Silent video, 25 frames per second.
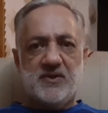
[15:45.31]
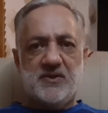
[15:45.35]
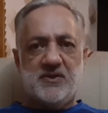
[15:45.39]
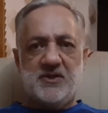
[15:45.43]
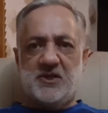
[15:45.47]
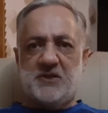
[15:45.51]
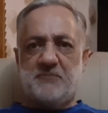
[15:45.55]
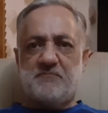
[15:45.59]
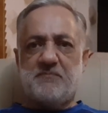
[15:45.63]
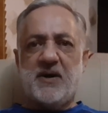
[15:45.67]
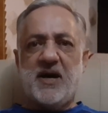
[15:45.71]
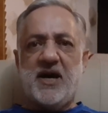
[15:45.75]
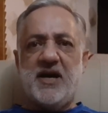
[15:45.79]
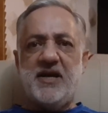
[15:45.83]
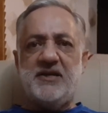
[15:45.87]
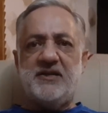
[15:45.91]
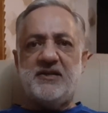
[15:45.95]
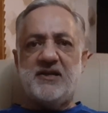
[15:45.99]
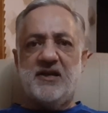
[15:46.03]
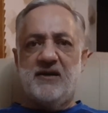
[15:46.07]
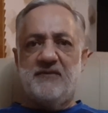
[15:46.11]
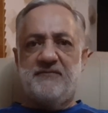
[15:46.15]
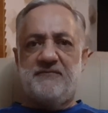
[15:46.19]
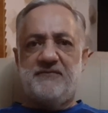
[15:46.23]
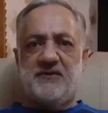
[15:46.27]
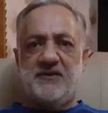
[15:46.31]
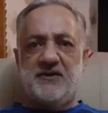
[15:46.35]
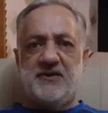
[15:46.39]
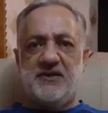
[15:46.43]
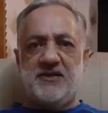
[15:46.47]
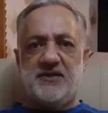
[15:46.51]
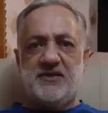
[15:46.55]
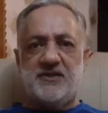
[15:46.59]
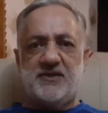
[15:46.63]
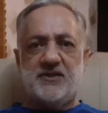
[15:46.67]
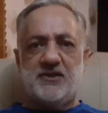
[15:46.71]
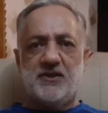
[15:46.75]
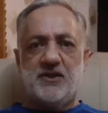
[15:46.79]
Despite
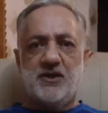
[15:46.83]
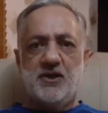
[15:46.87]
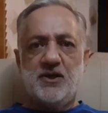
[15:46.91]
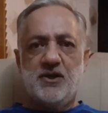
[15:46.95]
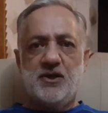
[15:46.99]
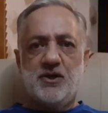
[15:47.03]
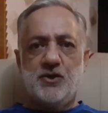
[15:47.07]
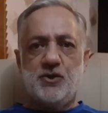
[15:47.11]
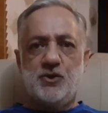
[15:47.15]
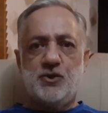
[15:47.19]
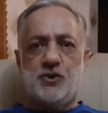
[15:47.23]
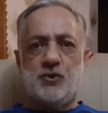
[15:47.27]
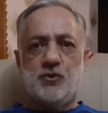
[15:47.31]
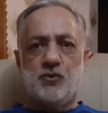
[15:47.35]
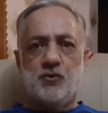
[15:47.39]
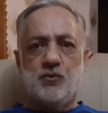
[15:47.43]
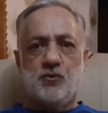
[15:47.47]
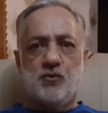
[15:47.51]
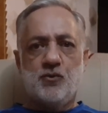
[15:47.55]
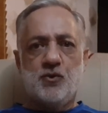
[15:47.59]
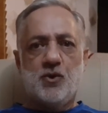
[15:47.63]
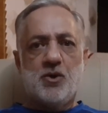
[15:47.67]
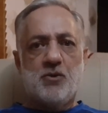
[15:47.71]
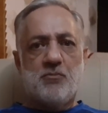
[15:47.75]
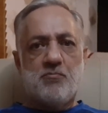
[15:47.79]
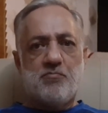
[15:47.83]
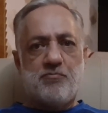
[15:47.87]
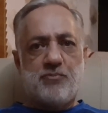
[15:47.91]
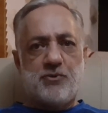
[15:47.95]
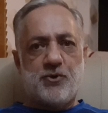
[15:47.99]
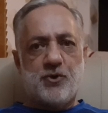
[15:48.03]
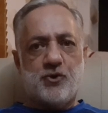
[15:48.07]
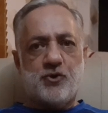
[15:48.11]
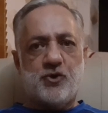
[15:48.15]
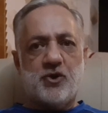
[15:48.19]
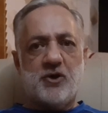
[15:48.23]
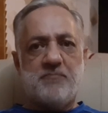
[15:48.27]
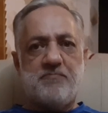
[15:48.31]
efforts to
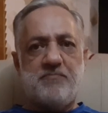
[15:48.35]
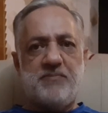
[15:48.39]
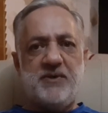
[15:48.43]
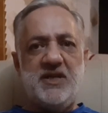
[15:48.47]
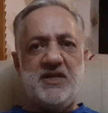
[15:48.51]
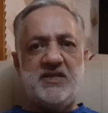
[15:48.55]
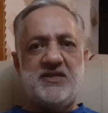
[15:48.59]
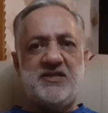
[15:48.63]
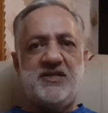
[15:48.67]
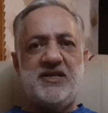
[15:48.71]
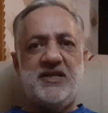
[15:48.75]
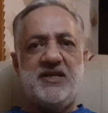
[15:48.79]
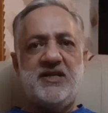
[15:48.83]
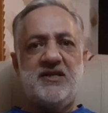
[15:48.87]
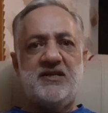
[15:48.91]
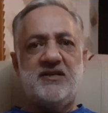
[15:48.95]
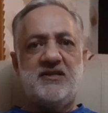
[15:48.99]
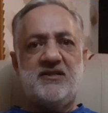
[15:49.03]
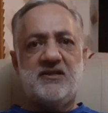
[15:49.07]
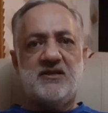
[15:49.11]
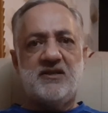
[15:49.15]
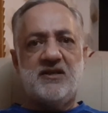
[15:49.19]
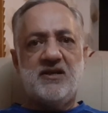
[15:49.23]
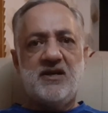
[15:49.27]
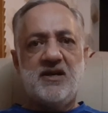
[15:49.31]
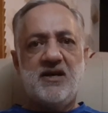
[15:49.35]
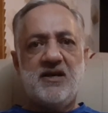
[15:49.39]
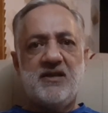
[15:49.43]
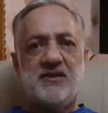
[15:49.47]
broker peace deals,